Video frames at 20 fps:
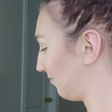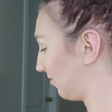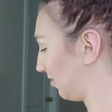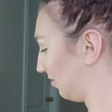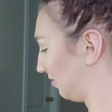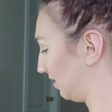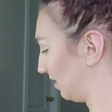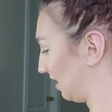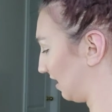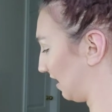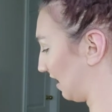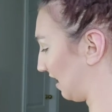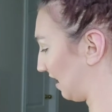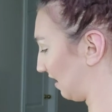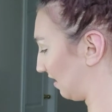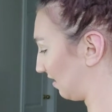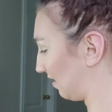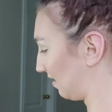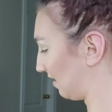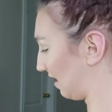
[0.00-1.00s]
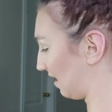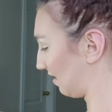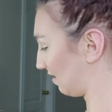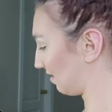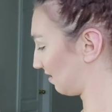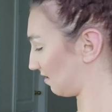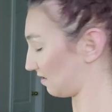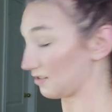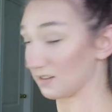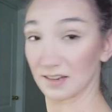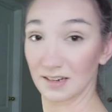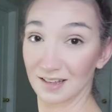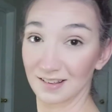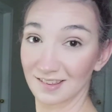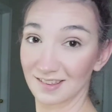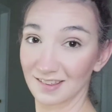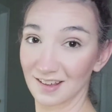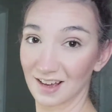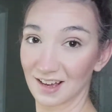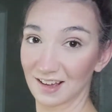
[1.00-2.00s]
throw the excess to the
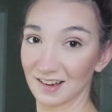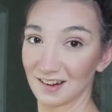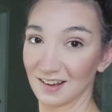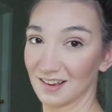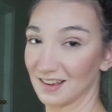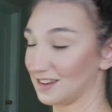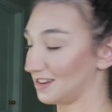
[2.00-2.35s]
side.